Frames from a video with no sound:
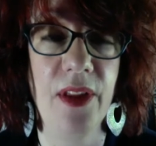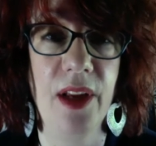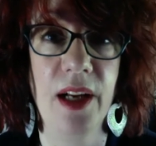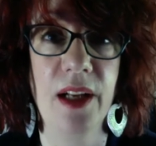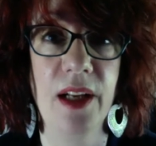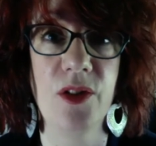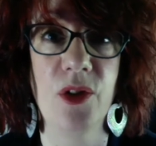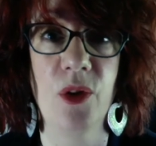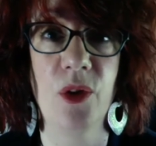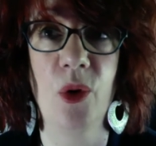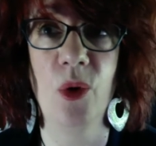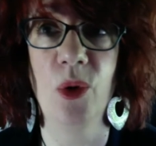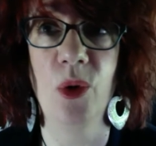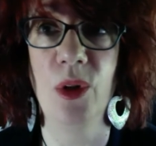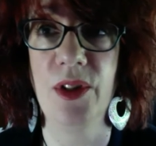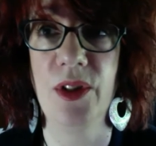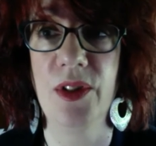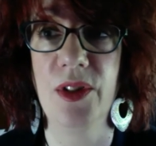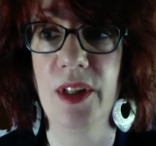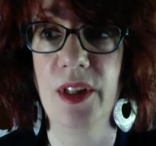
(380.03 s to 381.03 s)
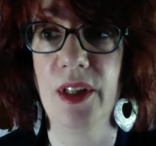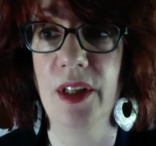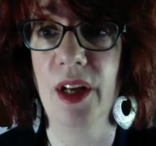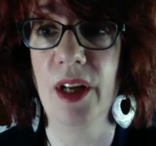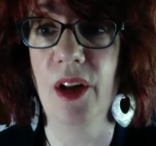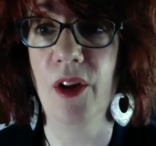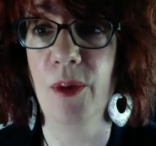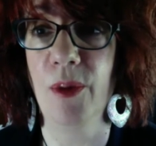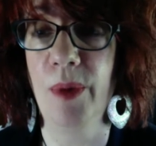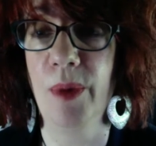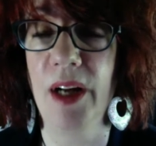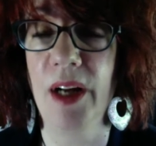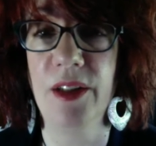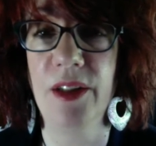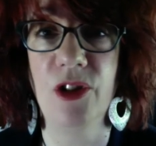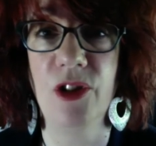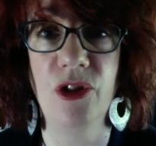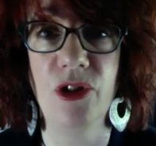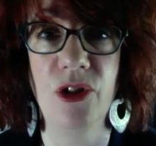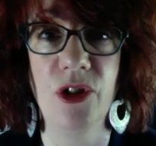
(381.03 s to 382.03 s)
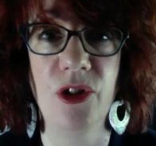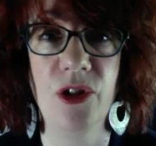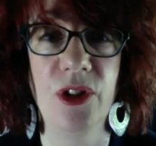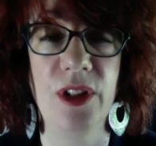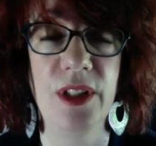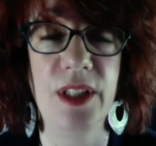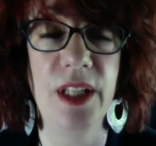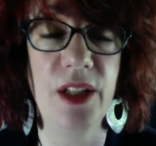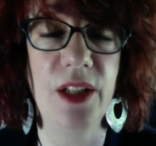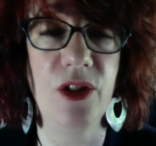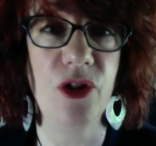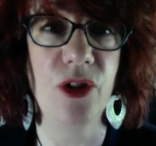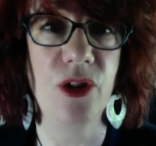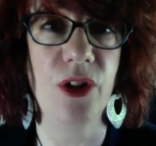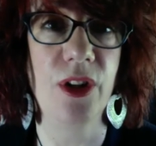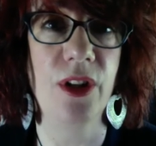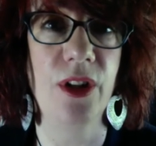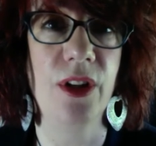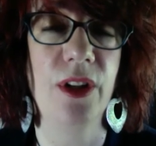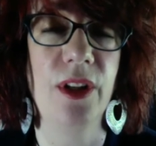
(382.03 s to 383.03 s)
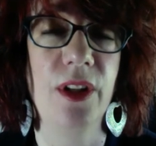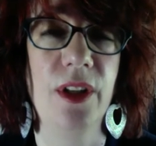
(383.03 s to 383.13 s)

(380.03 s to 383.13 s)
as a holistic health practitioner and teacher.